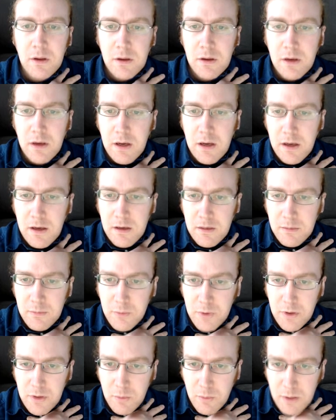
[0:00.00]

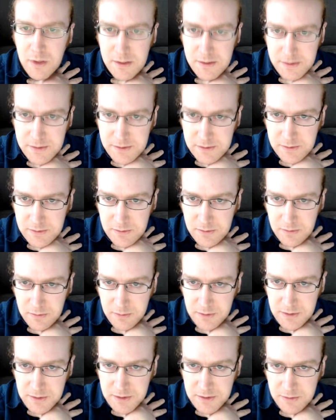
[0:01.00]
What I want to do, or
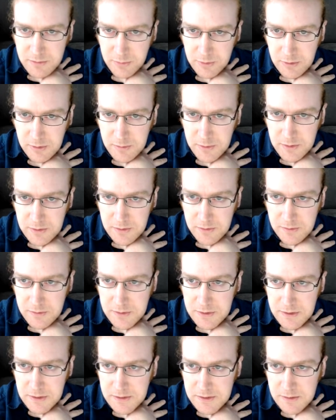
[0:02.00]
what I should probably do, is
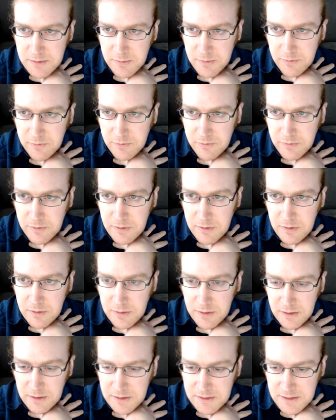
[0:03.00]
get some of
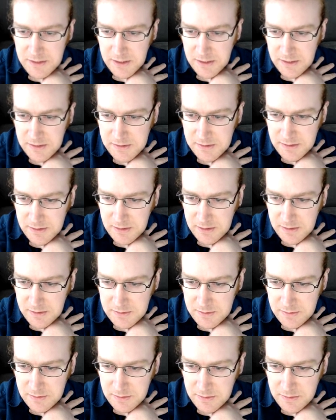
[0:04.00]
like these honeys and things
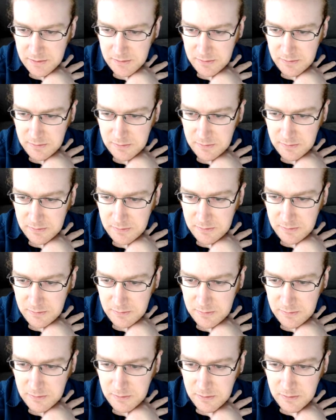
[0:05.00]
going.
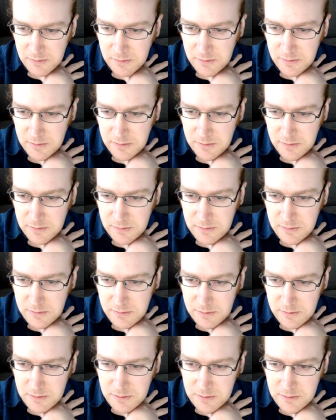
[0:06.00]

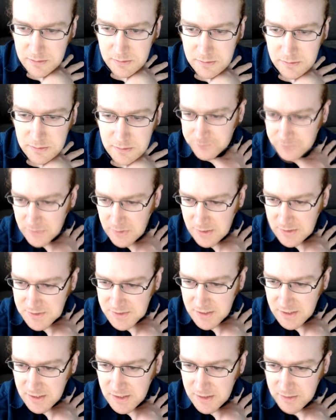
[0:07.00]
Good. Yeah, so
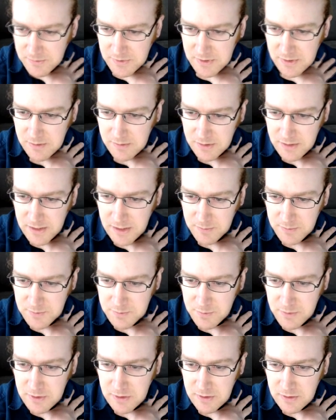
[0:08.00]
that clamp was
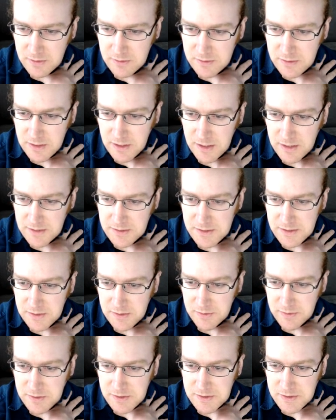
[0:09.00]
pretty good to do
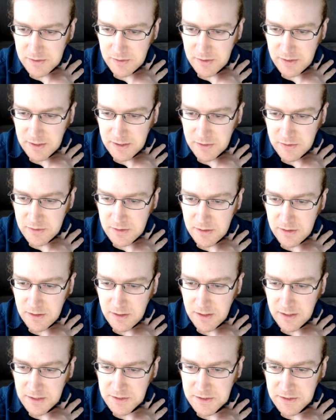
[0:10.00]
with this stone. I couldn't
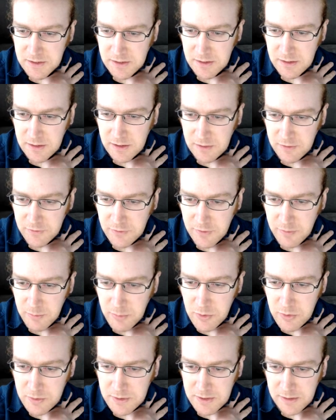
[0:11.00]
actually cut it off. If I
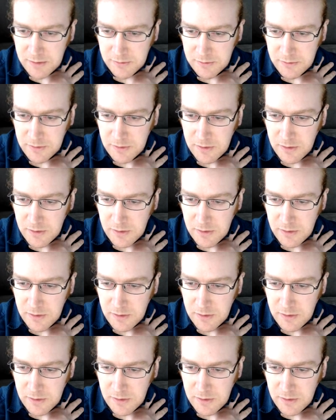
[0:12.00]
poke down,